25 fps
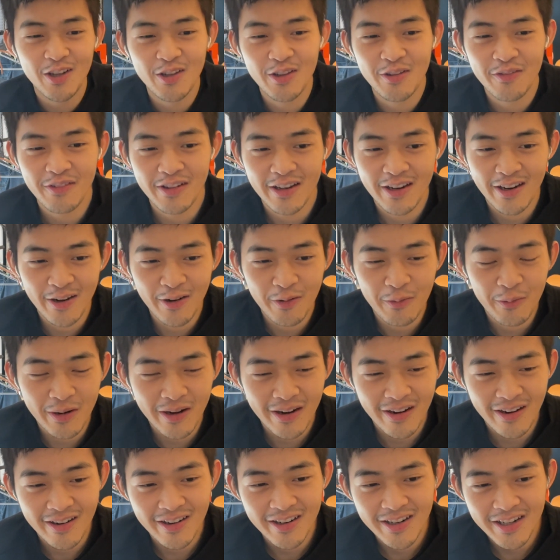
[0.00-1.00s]
the video
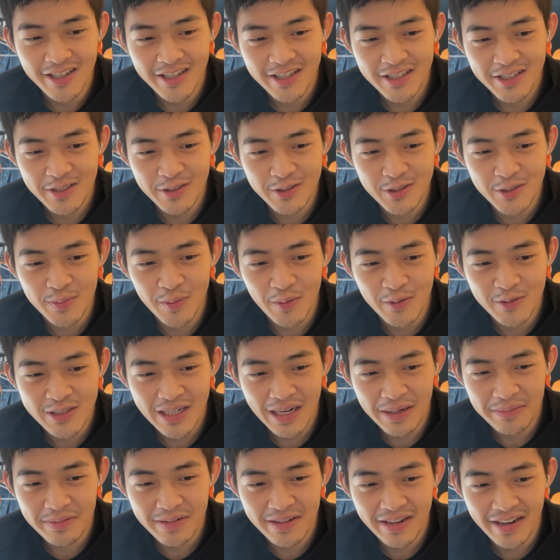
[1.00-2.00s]
where you spoke
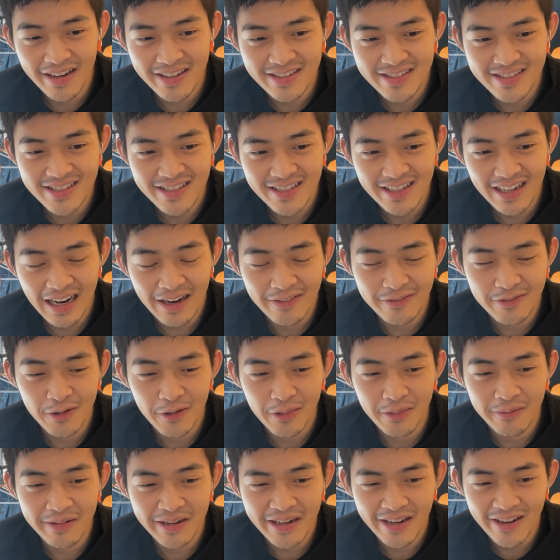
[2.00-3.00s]
Japanese after
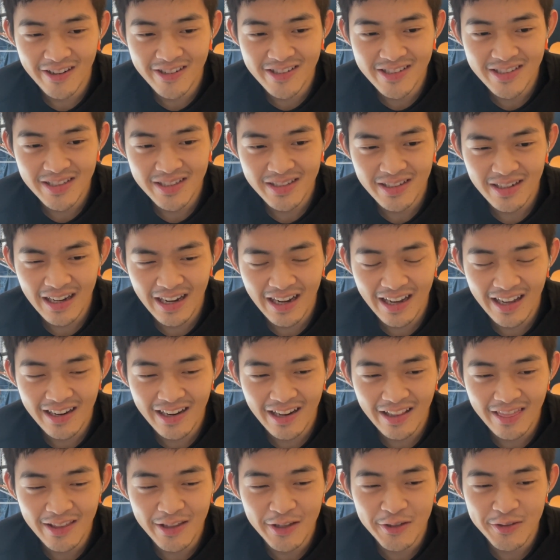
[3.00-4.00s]
3 years, and
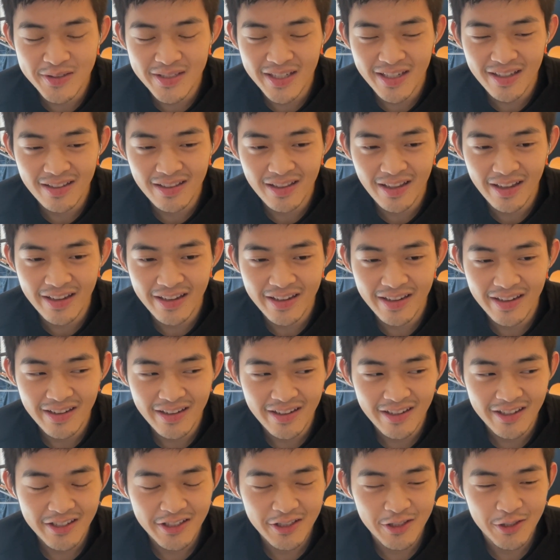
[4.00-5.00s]
I think you said like
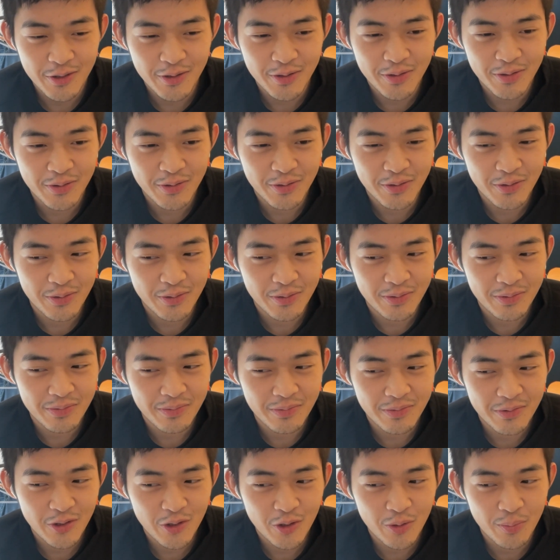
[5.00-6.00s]
you
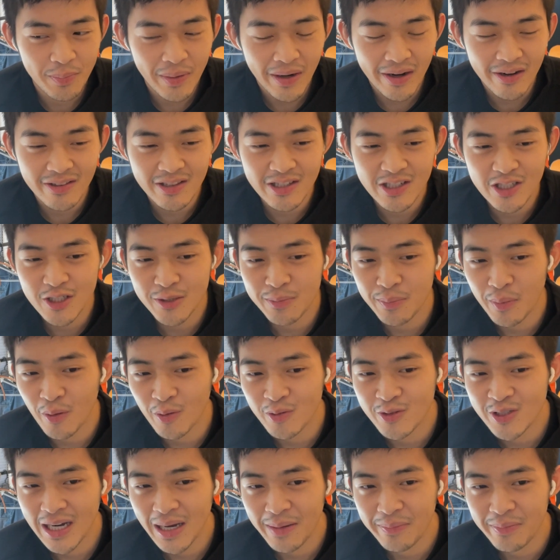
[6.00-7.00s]
barely
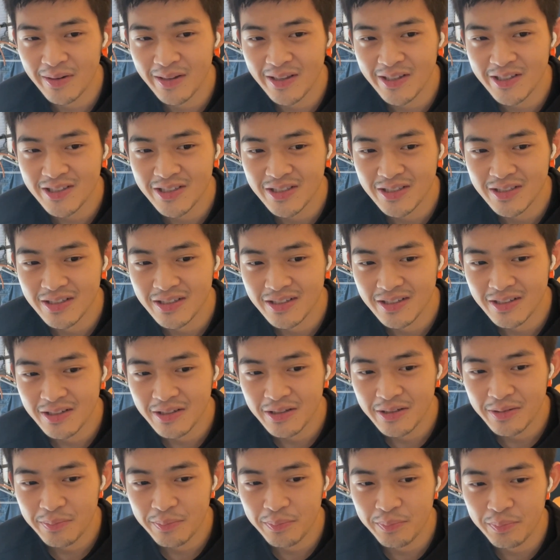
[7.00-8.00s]
spoke Japanese
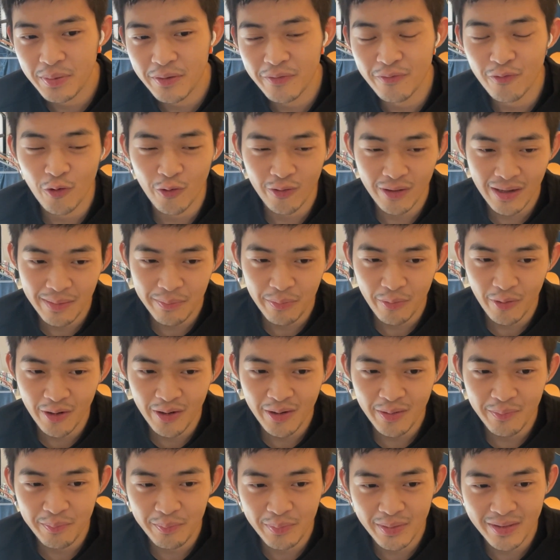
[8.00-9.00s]
before that
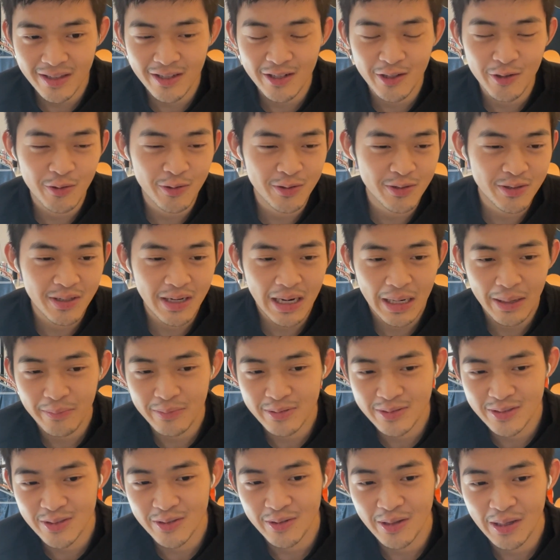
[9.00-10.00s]
point, but then you were
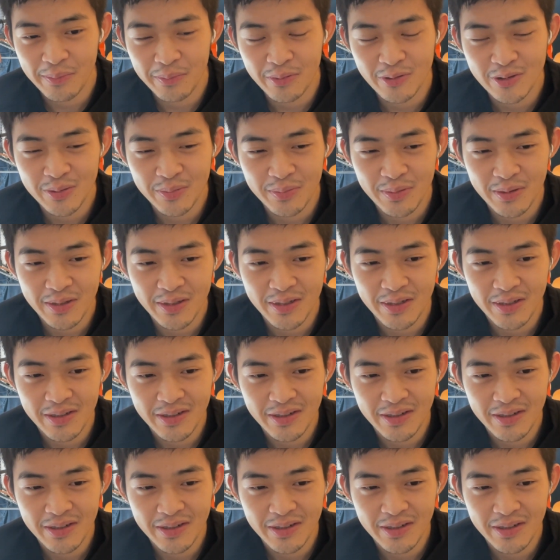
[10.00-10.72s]
still able to be